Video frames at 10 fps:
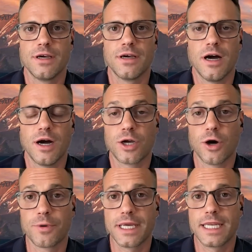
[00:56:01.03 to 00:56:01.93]
Uh, go
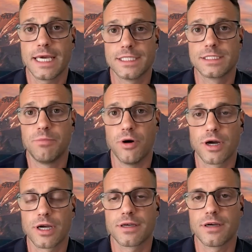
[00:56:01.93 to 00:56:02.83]
read his
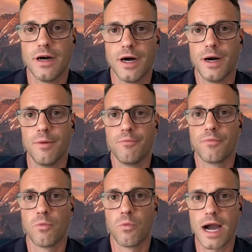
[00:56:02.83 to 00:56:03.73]
book, um,
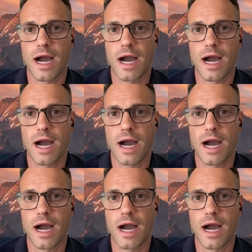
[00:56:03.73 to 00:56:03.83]
Why